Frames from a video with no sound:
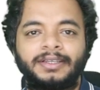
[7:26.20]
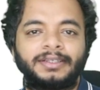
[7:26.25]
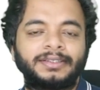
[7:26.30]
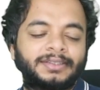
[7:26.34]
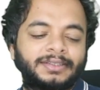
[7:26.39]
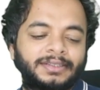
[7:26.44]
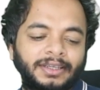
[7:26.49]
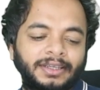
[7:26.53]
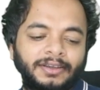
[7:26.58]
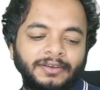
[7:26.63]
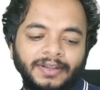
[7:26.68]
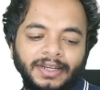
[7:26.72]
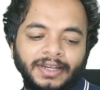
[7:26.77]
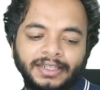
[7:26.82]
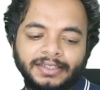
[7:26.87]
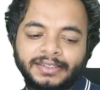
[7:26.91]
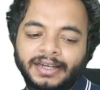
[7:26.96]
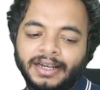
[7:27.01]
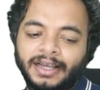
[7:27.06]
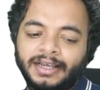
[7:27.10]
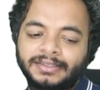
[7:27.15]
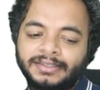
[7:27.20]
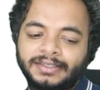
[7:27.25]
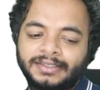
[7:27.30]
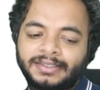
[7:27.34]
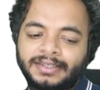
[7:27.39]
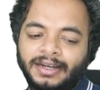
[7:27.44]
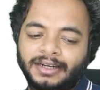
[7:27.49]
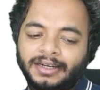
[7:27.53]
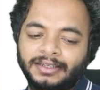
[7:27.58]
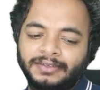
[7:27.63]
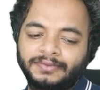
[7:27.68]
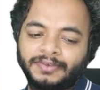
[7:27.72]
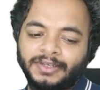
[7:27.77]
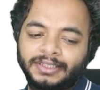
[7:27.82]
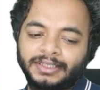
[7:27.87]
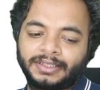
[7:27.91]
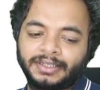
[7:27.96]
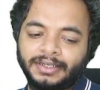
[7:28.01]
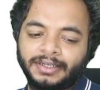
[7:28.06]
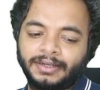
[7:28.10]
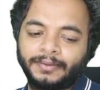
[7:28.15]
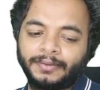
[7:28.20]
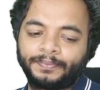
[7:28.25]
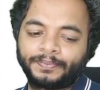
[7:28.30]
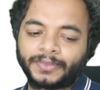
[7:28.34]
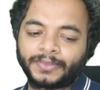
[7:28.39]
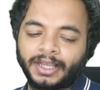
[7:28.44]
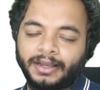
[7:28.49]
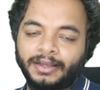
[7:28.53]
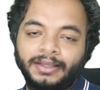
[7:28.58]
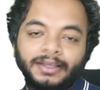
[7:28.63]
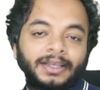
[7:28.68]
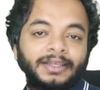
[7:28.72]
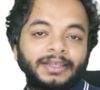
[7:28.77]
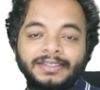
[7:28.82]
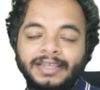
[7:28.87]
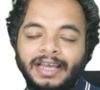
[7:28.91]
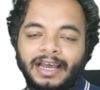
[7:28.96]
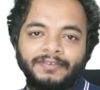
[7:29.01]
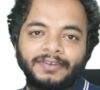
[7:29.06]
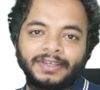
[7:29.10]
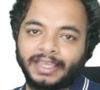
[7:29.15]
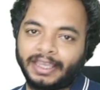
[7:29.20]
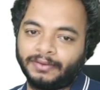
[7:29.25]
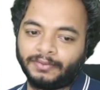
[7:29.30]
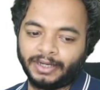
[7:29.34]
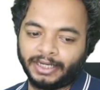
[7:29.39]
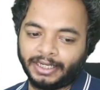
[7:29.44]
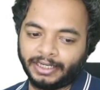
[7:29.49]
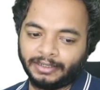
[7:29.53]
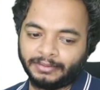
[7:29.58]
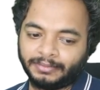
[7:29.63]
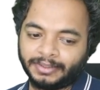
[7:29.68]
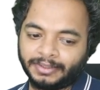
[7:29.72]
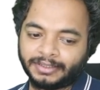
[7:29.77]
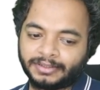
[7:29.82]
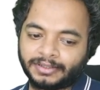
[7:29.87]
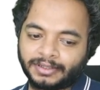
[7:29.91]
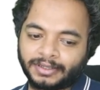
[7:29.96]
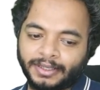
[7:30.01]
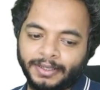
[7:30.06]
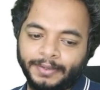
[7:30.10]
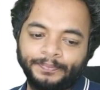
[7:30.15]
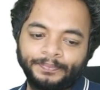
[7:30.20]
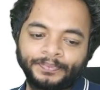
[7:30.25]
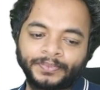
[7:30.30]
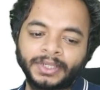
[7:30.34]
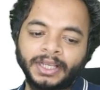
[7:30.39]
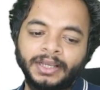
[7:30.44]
this equivalence class is starting with is having A1 elements, okay?